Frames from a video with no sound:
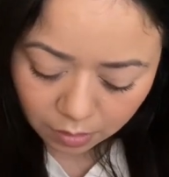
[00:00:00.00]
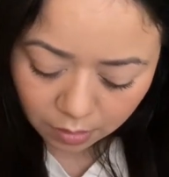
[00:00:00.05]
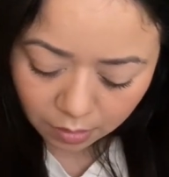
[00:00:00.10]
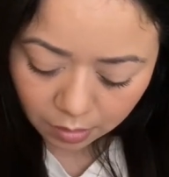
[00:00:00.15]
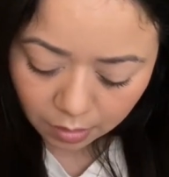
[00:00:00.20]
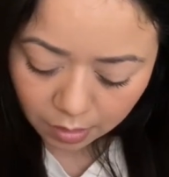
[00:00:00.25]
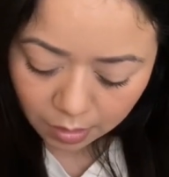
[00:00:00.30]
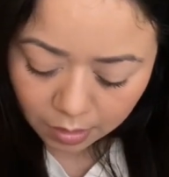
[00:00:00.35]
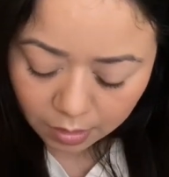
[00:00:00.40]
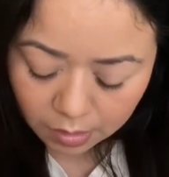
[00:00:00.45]

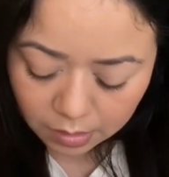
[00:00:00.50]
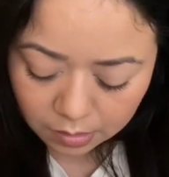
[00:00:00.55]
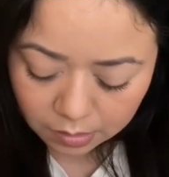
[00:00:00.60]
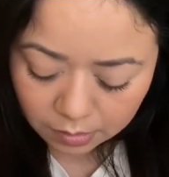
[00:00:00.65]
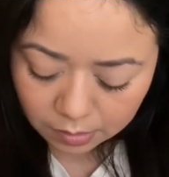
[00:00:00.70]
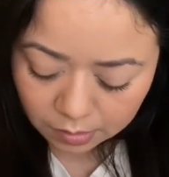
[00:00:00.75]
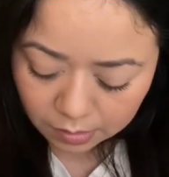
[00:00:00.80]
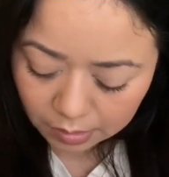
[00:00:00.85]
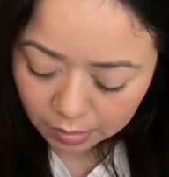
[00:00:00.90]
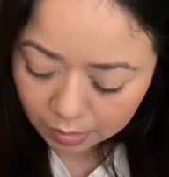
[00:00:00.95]
And
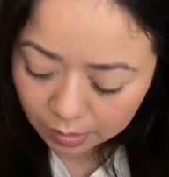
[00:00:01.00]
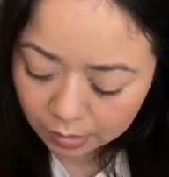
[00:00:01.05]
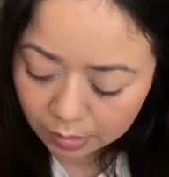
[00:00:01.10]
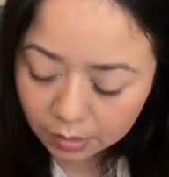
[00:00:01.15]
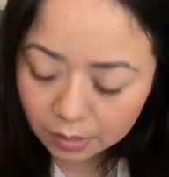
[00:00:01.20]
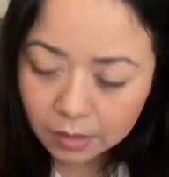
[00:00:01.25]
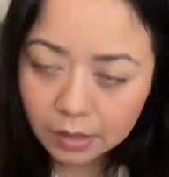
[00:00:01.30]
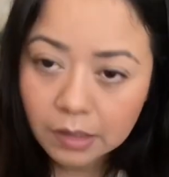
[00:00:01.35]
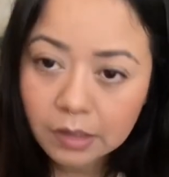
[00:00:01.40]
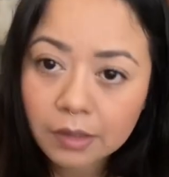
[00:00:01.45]
luckily
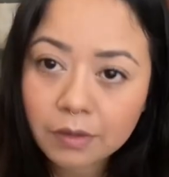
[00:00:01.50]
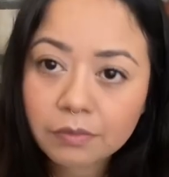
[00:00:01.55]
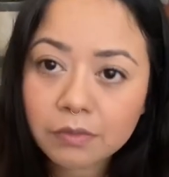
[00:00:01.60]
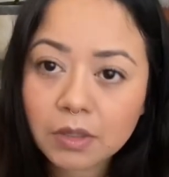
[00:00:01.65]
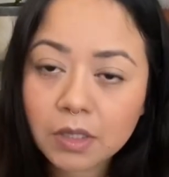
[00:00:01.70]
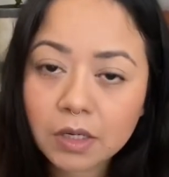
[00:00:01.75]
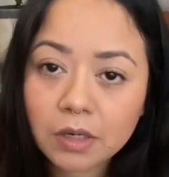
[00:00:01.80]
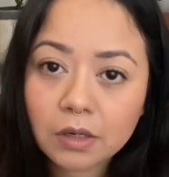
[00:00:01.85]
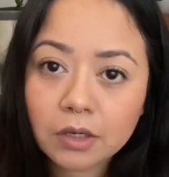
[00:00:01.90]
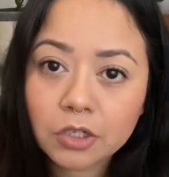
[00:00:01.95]
they left
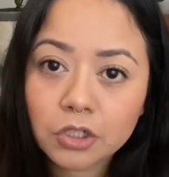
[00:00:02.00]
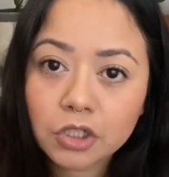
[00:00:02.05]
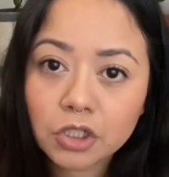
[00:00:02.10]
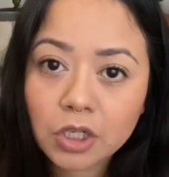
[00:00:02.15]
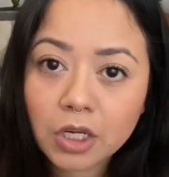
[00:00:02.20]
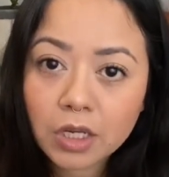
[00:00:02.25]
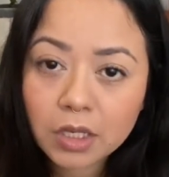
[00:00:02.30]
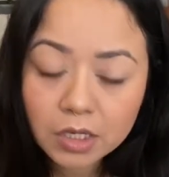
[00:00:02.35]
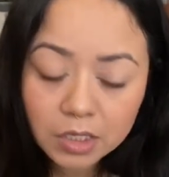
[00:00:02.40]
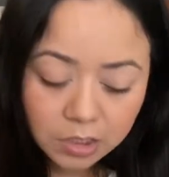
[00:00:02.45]
it on a
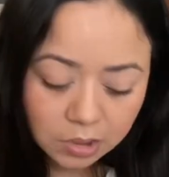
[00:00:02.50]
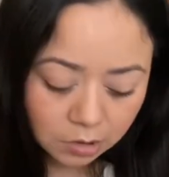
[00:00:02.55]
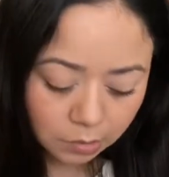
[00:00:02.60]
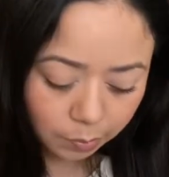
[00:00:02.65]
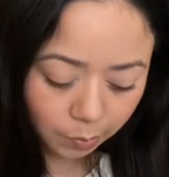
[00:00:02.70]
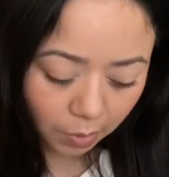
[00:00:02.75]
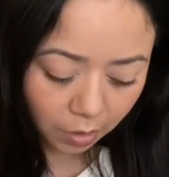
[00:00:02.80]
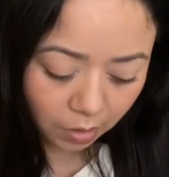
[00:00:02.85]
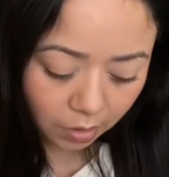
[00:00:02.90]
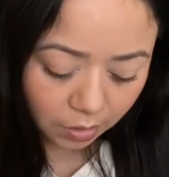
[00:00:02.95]
shady
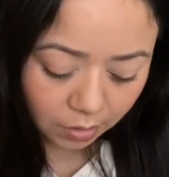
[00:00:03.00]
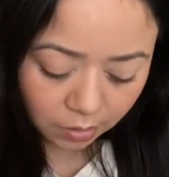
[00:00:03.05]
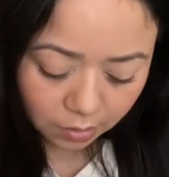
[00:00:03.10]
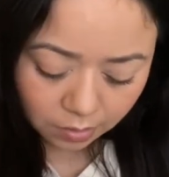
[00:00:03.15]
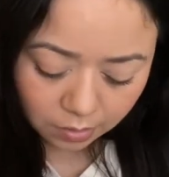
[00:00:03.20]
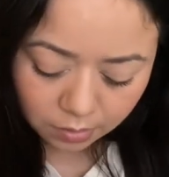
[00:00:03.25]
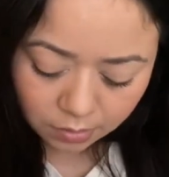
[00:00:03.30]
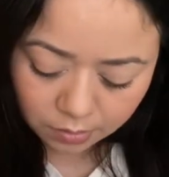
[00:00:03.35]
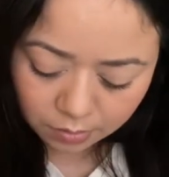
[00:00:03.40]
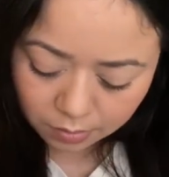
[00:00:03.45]
spot
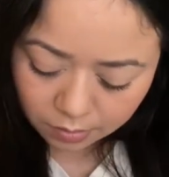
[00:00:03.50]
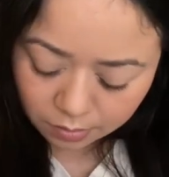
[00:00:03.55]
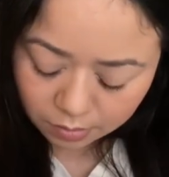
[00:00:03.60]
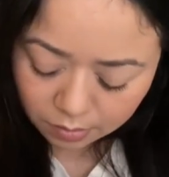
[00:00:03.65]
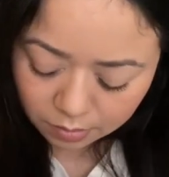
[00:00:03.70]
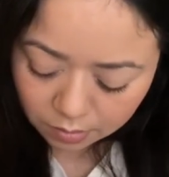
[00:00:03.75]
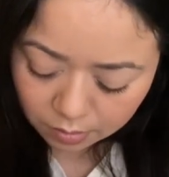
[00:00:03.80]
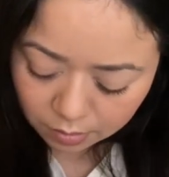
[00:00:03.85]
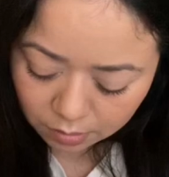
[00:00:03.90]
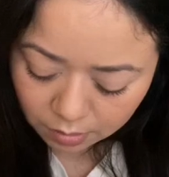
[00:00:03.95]

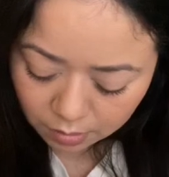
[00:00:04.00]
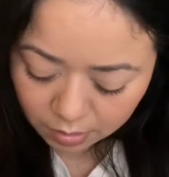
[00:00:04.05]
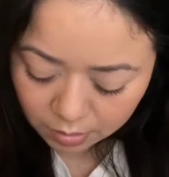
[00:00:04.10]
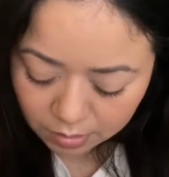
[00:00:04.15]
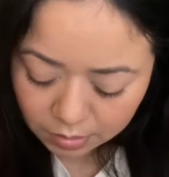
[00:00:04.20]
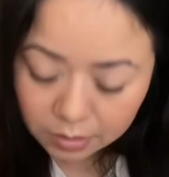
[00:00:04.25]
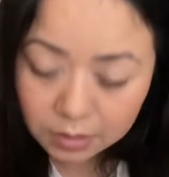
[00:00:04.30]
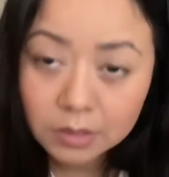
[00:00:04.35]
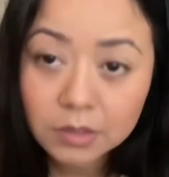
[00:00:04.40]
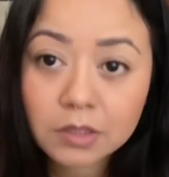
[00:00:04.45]

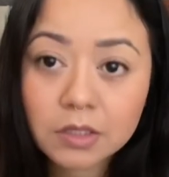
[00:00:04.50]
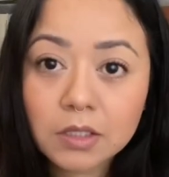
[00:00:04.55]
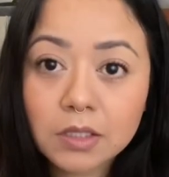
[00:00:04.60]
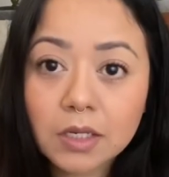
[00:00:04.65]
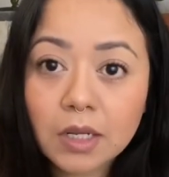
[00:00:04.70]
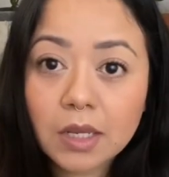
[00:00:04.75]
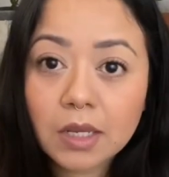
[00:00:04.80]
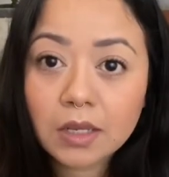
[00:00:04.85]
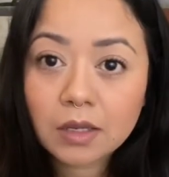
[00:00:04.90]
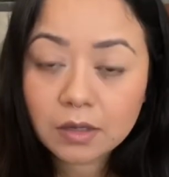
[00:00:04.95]
because
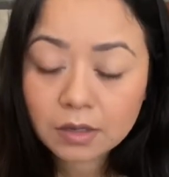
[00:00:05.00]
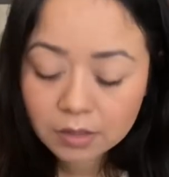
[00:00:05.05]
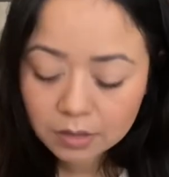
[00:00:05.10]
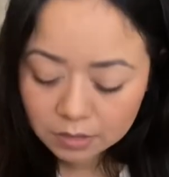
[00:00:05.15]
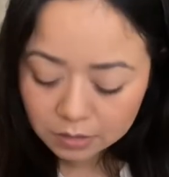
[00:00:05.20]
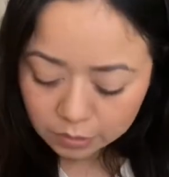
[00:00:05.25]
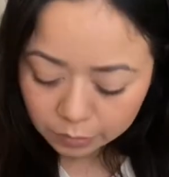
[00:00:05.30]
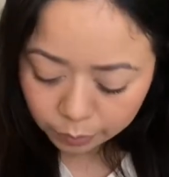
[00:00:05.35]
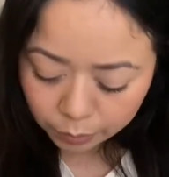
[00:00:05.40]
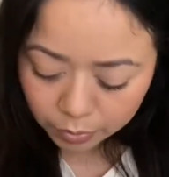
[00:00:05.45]
today
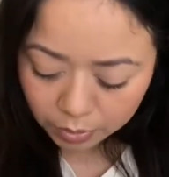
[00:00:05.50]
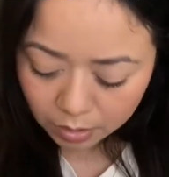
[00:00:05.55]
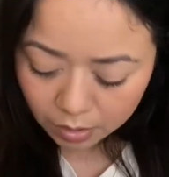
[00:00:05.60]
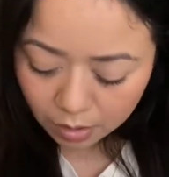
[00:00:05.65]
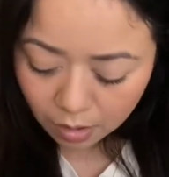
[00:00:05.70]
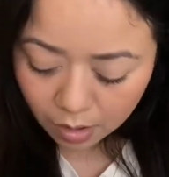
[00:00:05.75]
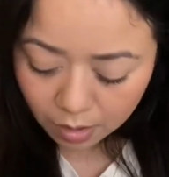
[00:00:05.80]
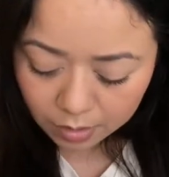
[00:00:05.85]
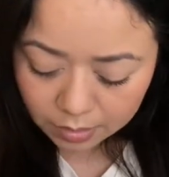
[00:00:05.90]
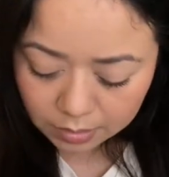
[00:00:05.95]
is a pretty
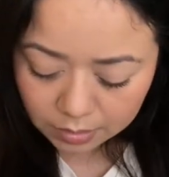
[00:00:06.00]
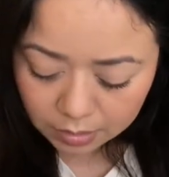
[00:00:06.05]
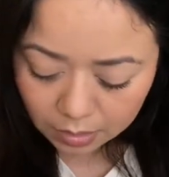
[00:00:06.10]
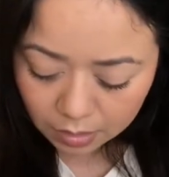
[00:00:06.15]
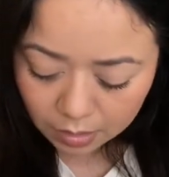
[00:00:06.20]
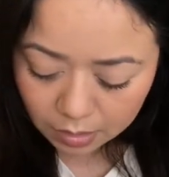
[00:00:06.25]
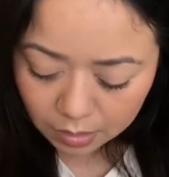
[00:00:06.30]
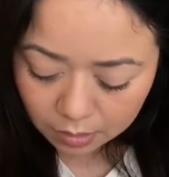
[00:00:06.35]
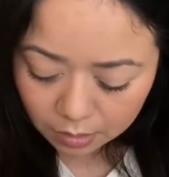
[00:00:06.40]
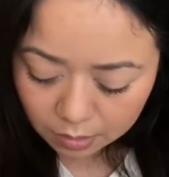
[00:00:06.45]
hot
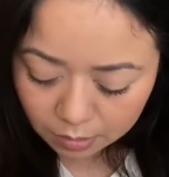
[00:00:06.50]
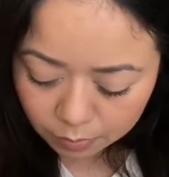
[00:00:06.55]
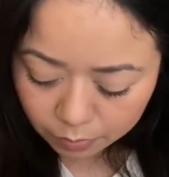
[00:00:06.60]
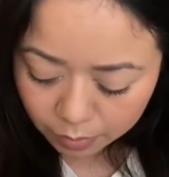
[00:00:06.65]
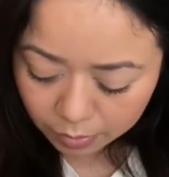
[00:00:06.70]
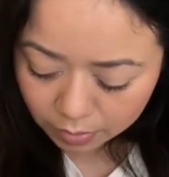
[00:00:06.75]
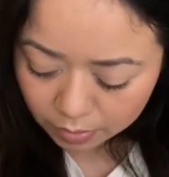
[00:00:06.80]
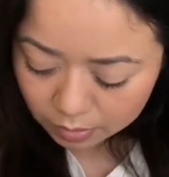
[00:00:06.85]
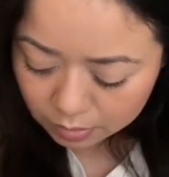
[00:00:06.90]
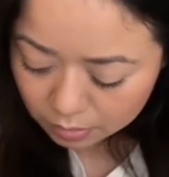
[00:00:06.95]
day in
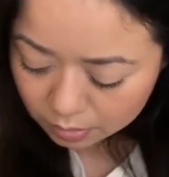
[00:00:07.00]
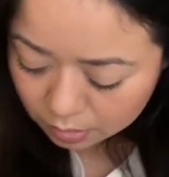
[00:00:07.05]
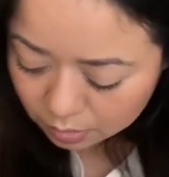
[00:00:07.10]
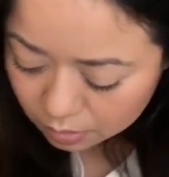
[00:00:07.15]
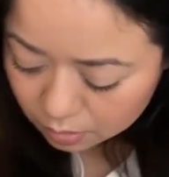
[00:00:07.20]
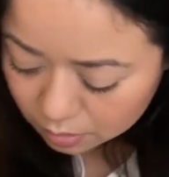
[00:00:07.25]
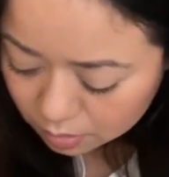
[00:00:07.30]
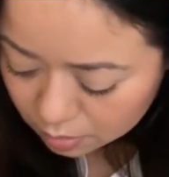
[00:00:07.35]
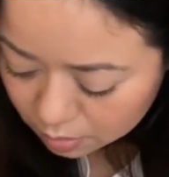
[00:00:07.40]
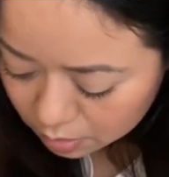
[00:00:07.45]
comparison
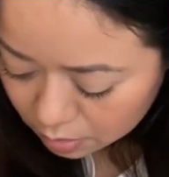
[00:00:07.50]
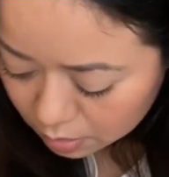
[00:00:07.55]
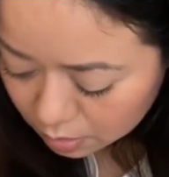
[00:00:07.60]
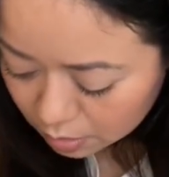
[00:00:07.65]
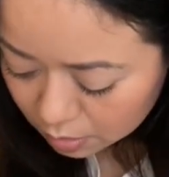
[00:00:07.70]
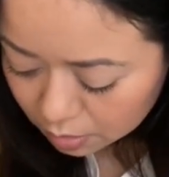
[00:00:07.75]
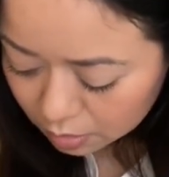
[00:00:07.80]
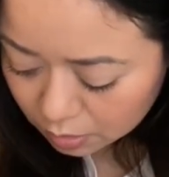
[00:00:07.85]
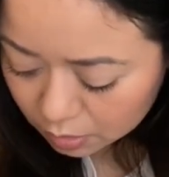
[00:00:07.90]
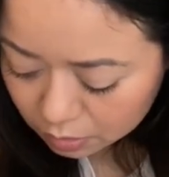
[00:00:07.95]

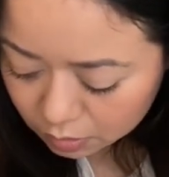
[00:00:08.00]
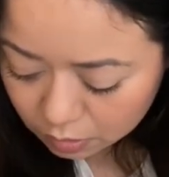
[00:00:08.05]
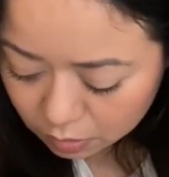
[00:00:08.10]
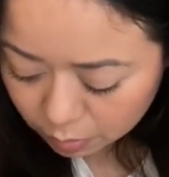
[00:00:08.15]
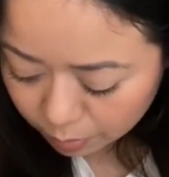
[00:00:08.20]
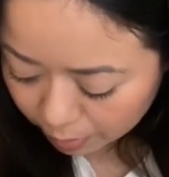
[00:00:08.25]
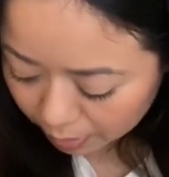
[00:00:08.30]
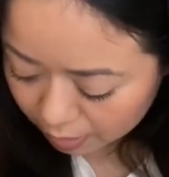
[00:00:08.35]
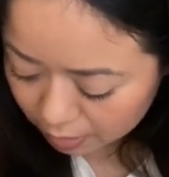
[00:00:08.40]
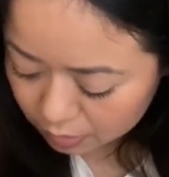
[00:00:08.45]
to the
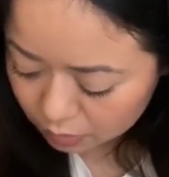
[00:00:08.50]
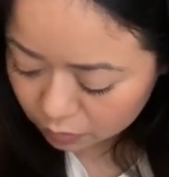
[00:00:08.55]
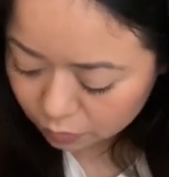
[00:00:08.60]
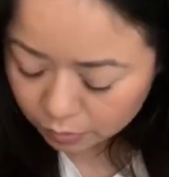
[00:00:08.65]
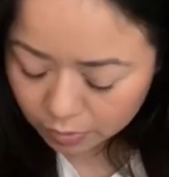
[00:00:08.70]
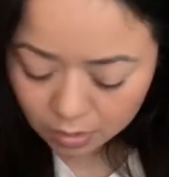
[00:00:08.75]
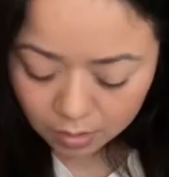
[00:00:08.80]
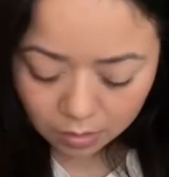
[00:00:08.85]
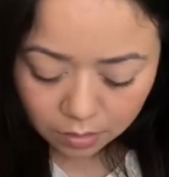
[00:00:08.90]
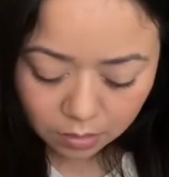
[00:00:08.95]
past
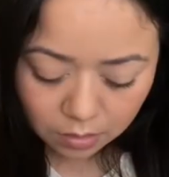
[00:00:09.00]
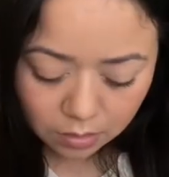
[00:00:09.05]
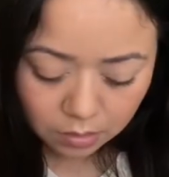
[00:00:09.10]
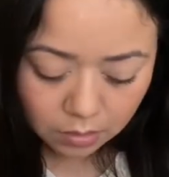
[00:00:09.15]
week.